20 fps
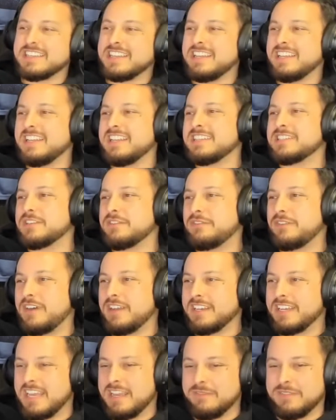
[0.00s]
it is a
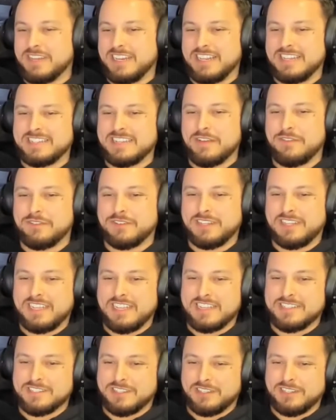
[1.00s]
fun game, but it definitely
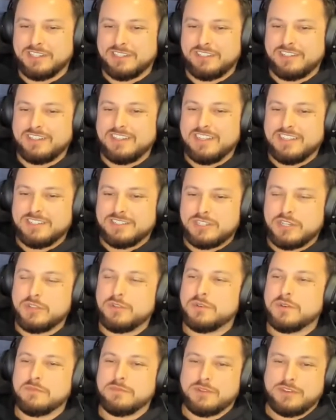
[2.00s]
is a little
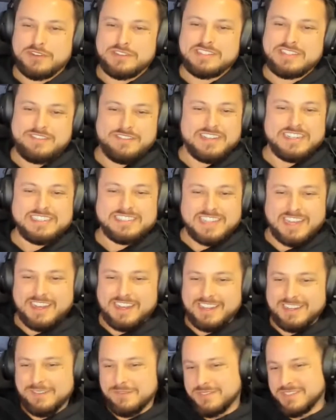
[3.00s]
too immersive at
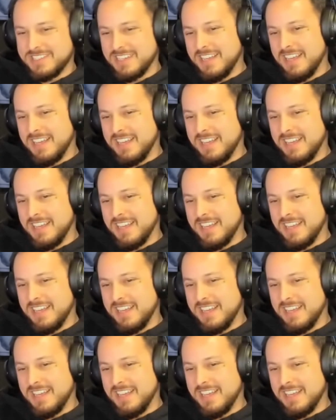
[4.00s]
times.